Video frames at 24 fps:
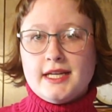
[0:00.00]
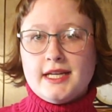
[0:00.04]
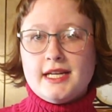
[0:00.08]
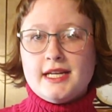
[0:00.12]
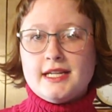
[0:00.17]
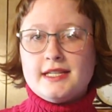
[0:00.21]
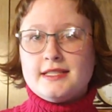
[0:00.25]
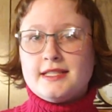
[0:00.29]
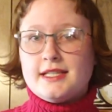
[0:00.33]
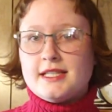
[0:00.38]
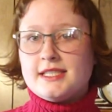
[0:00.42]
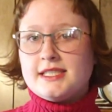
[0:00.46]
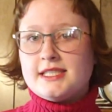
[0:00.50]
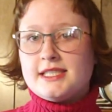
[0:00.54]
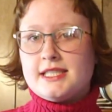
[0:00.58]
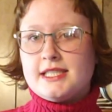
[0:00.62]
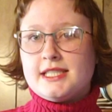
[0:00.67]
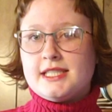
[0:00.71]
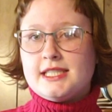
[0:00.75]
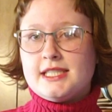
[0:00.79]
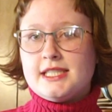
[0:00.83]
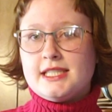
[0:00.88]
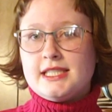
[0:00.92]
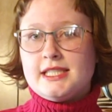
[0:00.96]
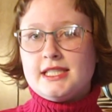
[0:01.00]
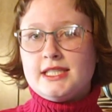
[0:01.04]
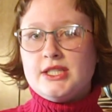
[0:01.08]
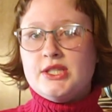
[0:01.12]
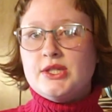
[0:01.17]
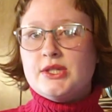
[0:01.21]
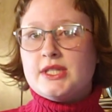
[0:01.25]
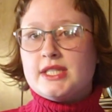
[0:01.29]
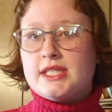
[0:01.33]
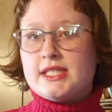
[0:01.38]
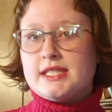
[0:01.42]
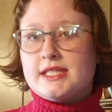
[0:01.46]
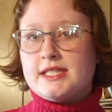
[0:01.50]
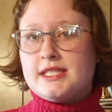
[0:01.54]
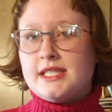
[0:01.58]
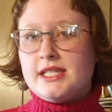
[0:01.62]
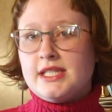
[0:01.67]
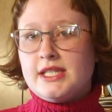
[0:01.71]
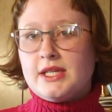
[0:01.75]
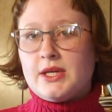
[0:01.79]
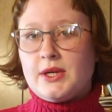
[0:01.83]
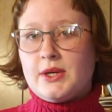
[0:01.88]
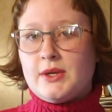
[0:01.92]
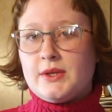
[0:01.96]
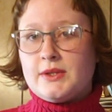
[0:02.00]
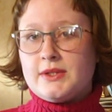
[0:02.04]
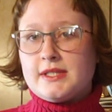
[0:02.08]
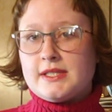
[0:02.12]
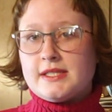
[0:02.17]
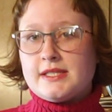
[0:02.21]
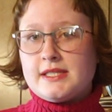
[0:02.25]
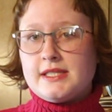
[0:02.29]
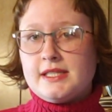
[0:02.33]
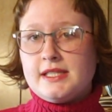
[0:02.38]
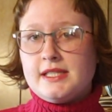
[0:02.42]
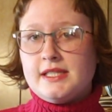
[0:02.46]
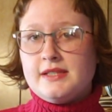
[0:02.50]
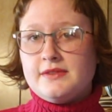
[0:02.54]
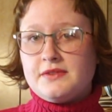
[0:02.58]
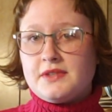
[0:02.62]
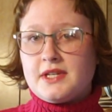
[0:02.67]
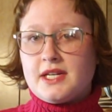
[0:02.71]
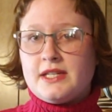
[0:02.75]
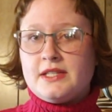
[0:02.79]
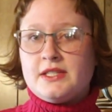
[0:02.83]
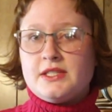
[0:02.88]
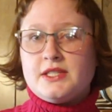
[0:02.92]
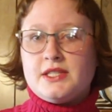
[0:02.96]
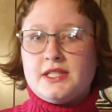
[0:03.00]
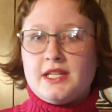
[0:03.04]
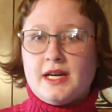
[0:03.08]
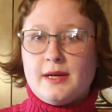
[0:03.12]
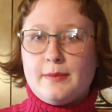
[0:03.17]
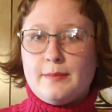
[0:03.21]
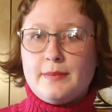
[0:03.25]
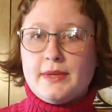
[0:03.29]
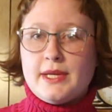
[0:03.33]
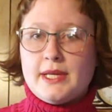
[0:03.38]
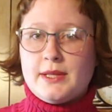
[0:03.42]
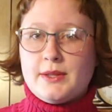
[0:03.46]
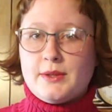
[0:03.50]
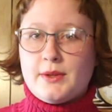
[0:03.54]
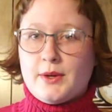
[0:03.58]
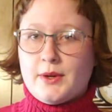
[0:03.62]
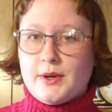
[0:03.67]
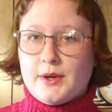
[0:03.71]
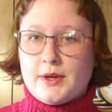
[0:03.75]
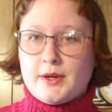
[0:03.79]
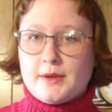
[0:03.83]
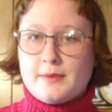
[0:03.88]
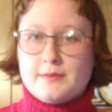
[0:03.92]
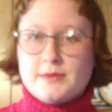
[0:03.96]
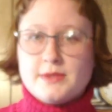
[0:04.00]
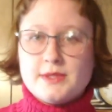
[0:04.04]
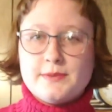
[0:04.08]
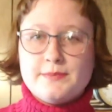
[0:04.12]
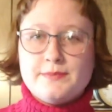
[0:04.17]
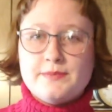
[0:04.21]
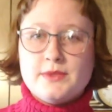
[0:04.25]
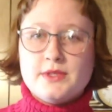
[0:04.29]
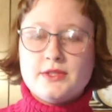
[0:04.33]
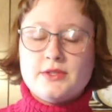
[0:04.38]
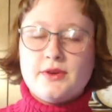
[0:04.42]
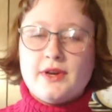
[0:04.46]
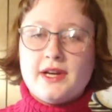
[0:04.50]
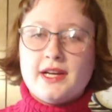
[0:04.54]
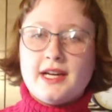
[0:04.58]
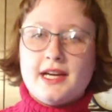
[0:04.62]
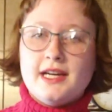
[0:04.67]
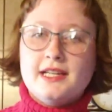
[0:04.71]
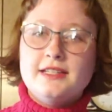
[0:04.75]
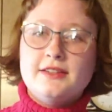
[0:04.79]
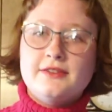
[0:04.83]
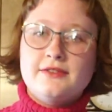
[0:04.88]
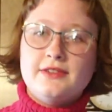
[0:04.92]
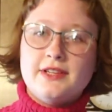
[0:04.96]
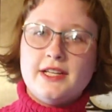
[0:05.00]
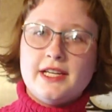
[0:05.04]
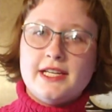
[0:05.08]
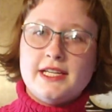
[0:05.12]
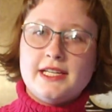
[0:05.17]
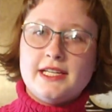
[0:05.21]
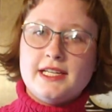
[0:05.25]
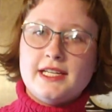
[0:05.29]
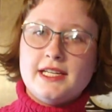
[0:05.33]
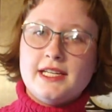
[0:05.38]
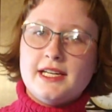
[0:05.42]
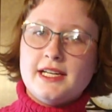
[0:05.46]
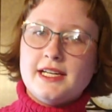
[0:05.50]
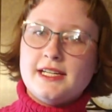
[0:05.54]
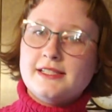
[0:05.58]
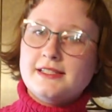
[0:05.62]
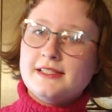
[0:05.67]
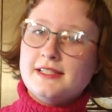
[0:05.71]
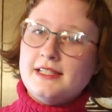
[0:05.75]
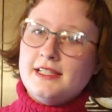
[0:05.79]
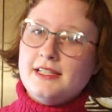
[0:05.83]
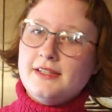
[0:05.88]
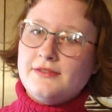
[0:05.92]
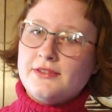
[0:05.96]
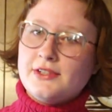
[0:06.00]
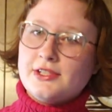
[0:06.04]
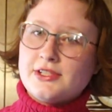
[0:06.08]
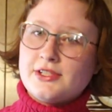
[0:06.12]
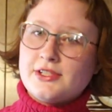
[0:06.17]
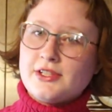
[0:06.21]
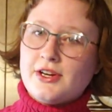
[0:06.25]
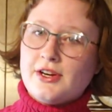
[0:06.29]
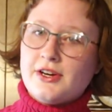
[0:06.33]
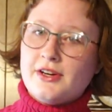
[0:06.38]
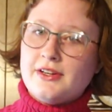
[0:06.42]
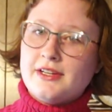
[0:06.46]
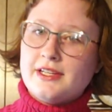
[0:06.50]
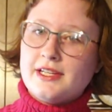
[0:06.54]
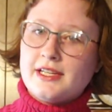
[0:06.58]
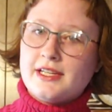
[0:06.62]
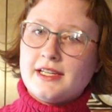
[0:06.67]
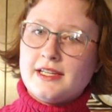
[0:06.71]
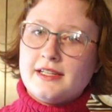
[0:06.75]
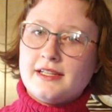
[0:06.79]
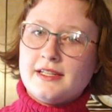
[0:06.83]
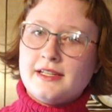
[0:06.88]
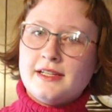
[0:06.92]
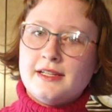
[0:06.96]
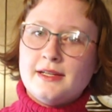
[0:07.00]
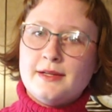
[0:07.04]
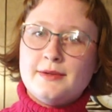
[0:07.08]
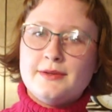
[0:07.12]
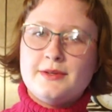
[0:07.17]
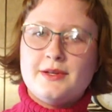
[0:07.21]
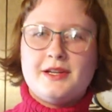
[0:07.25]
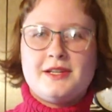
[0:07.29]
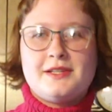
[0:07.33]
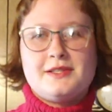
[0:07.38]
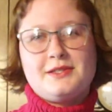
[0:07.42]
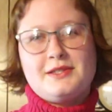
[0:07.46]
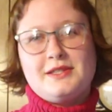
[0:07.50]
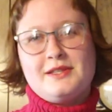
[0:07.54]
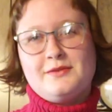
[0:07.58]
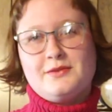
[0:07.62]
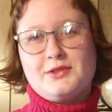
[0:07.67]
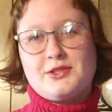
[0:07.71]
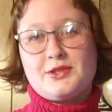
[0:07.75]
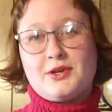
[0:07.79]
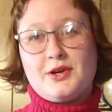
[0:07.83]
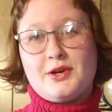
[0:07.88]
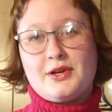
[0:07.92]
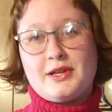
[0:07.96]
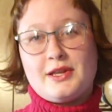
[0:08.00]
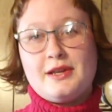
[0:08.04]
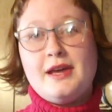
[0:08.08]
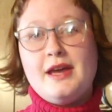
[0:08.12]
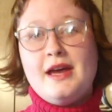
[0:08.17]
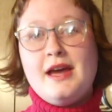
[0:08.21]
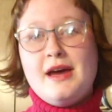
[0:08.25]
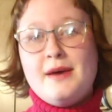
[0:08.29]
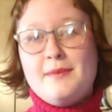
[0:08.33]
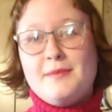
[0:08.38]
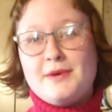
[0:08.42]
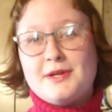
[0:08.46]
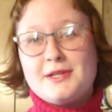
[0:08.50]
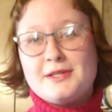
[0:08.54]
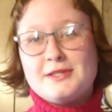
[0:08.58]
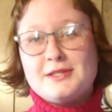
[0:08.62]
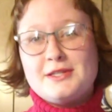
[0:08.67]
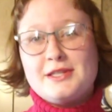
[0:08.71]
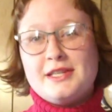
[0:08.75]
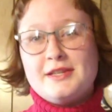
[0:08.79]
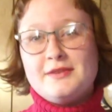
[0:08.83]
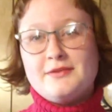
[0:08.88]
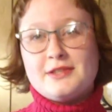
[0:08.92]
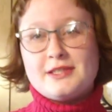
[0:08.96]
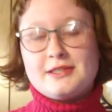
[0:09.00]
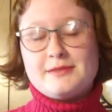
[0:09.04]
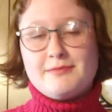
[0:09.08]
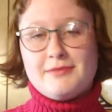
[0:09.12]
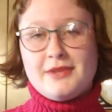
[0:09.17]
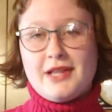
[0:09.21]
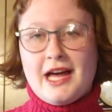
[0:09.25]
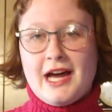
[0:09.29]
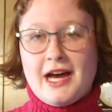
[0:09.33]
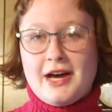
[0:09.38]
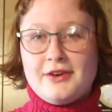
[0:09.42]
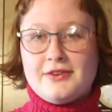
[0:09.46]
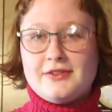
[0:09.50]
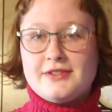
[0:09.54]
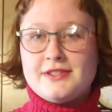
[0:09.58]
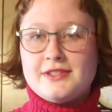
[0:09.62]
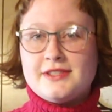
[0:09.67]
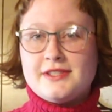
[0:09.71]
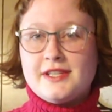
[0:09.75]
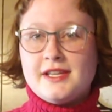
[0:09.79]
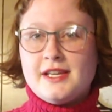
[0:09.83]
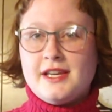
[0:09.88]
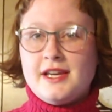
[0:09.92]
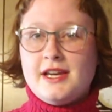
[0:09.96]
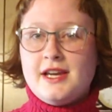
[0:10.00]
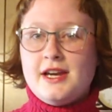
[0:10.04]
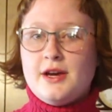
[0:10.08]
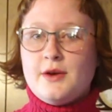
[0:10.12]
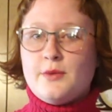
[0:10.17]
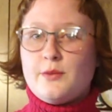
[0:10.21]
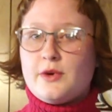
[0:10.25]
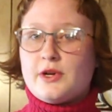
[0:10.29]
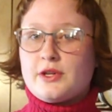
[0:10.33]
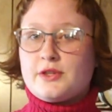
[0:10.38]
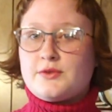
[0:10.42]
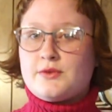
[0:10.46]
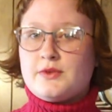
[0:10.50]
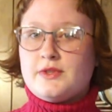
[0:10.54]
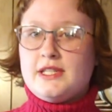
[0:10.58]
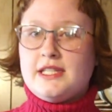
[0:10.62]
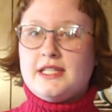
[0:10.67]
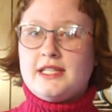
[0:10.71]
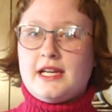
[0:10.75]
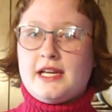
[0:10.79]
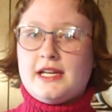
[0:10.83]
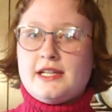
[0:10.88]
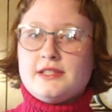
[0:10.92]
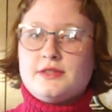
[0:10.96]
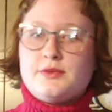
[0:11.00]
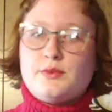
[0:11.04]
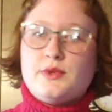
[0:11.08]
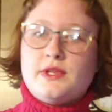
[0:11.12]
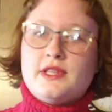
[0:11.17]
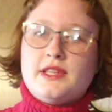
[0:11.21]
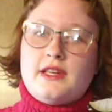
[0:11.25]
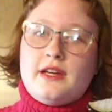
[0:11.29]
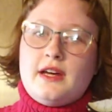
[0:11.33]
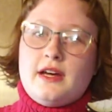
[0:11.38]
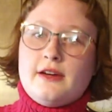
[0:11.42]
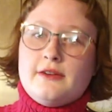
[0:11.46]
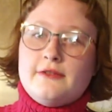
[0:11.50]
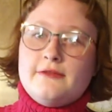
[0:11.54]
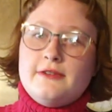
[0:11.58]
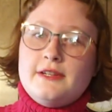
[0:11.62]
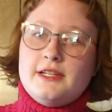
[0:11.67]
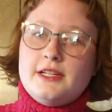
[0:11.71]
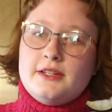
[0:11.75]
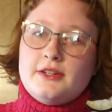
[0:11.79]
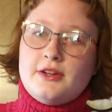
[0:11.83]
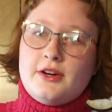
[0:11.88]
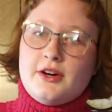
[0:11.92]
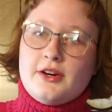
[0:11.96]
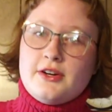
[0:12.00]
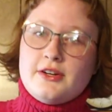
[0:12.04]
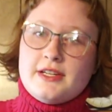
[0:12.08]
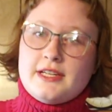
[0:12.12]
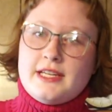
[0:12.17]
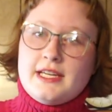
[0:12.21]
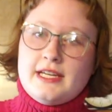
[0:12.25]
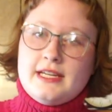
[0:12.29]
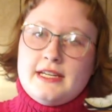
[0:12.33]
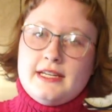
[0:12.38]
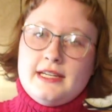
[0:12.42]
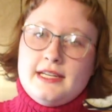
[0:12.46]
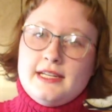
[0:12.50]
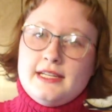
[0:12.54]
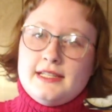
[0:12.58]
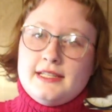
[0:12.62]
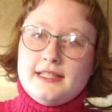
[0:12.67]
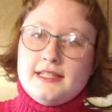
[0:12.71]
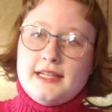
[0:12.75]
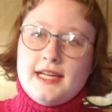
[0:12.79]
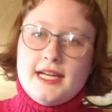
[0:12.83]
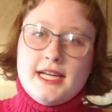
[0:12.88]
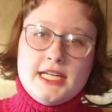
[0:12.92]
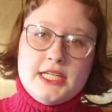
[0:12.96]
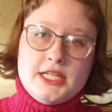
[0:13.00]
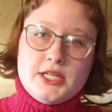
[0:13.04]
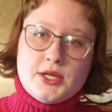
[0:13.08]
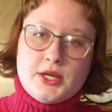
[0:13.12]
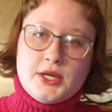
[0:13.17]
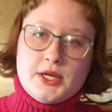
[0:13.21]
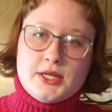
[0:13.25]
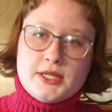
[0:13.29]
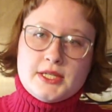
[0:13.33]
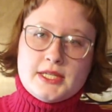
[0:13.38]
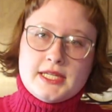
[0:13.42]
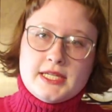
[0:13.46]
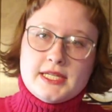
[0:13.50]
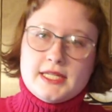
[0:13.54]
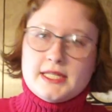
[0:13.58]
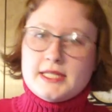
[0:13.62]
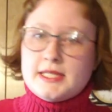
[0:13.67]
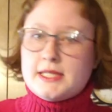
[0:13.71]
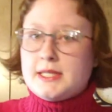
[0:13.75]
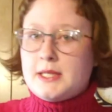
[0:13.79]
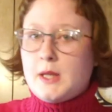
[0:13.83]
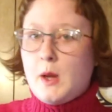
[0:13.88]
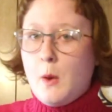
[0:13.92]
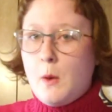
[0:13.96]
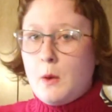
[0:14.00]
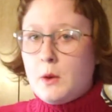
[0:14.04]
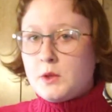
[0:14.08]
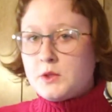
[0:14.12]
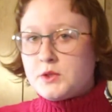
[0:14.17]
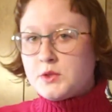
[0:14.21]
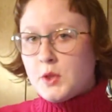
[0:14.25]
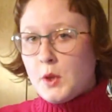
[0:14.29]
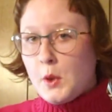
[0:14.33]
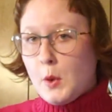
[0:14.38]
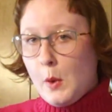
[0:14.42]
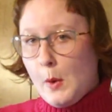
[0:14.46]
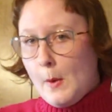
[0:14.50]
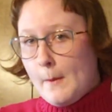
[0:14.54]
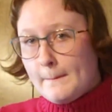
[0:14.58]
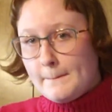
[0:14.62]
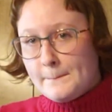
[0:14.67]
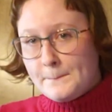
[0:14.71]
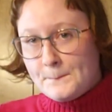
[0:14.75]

you can see all the sleeve bunched up in the arms. So I kind of like a sleeveless cardigan, not a sleeveless cardigan, but a sleeveless blouse works really nice with a fitted cardigan and any cardigan. So